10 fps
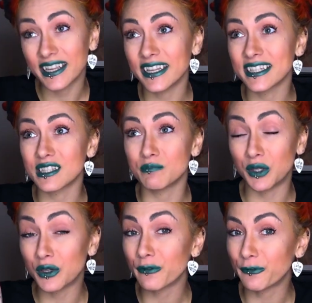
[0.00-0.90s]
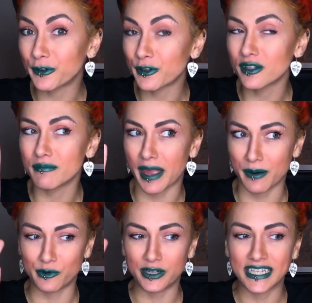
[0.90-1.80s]
it's beautiful
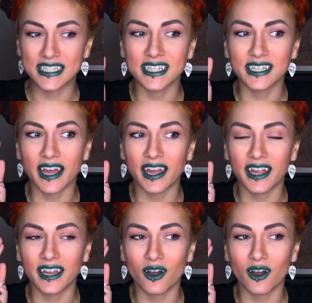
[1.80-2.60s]
memories and i